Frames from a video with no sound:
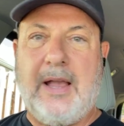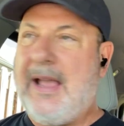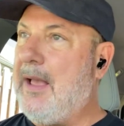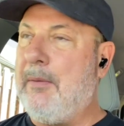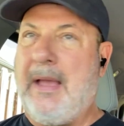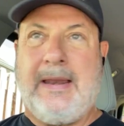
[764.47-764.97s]

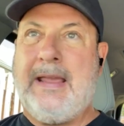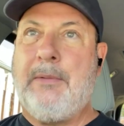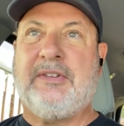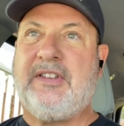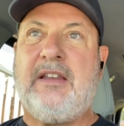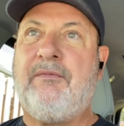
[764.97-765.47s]
And
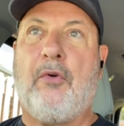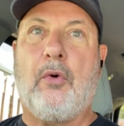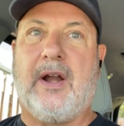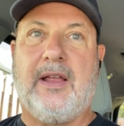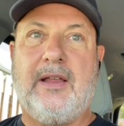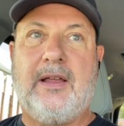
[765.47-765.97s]
he was in
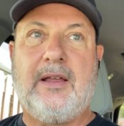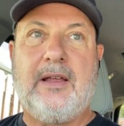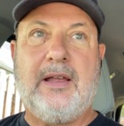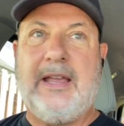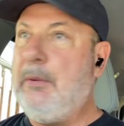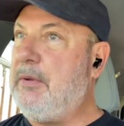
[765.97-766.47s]
for it.
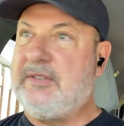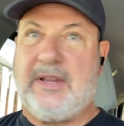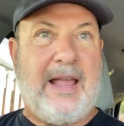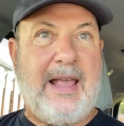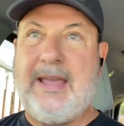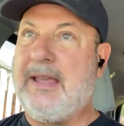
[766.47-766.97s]
He
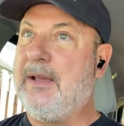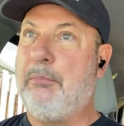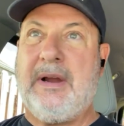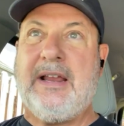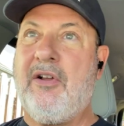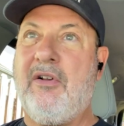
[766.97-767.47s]
was, hey,
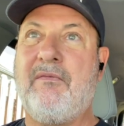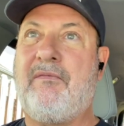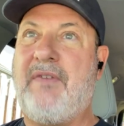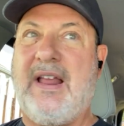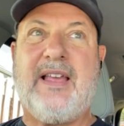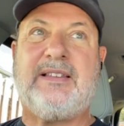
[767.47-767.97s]
bring it on,
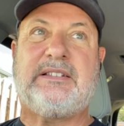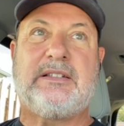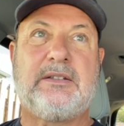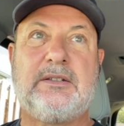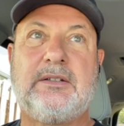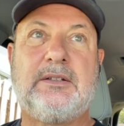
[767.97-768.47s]

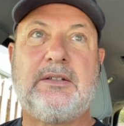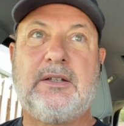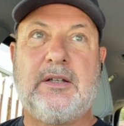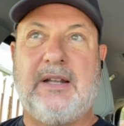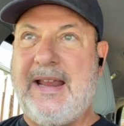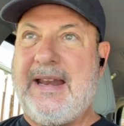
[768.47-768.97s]
fellas.
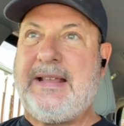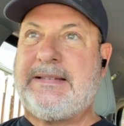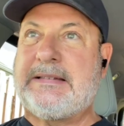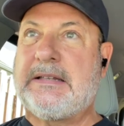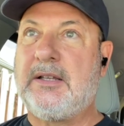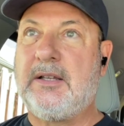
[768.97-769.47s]

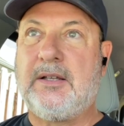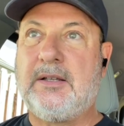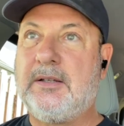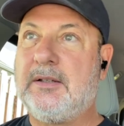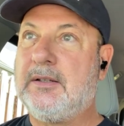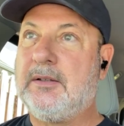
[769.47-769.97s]
Ladies,
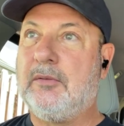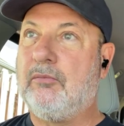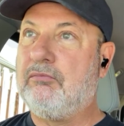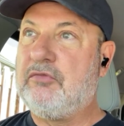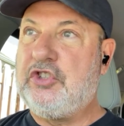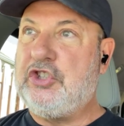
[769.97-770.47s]

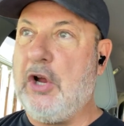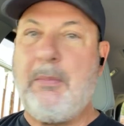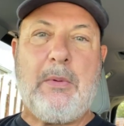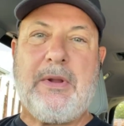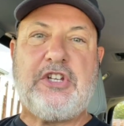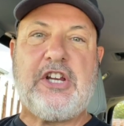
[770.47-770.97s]

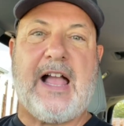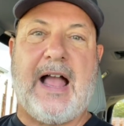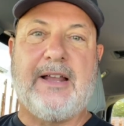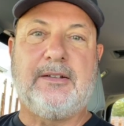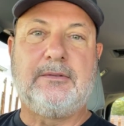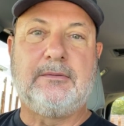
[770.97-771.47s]
show me what you
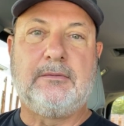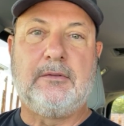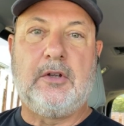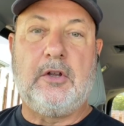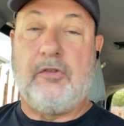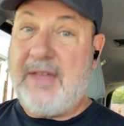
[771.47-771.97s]
got.
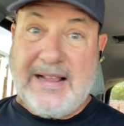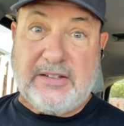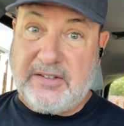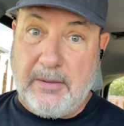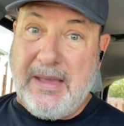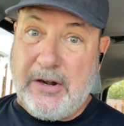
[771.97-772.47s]

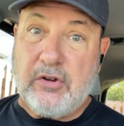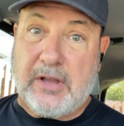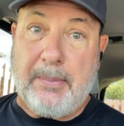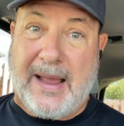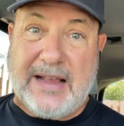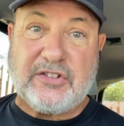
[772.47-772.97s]
That's the mental
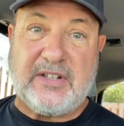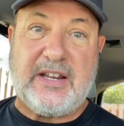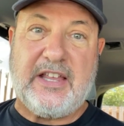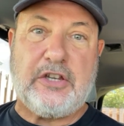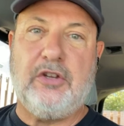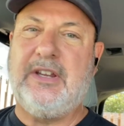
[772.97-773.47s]

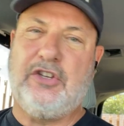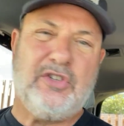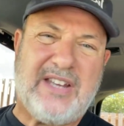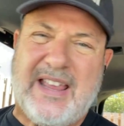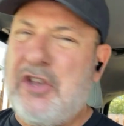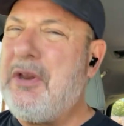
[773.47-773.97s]
capacity that you need.
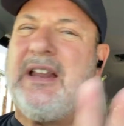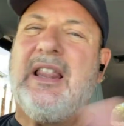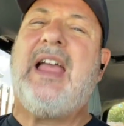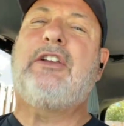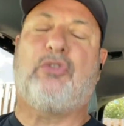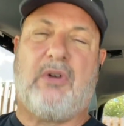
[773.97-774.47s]
You say you
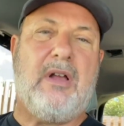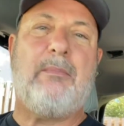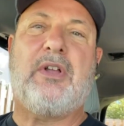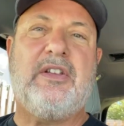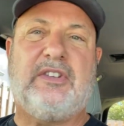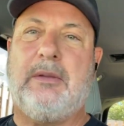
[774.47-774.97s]
didn't like
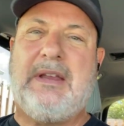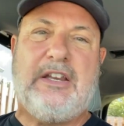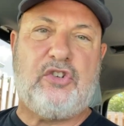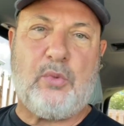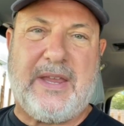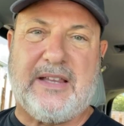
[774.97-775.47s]
Trump because of the
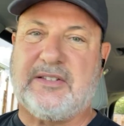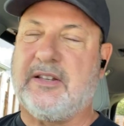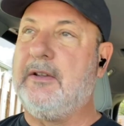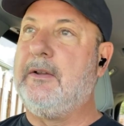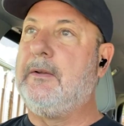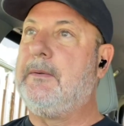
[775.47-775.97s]
mean tweets.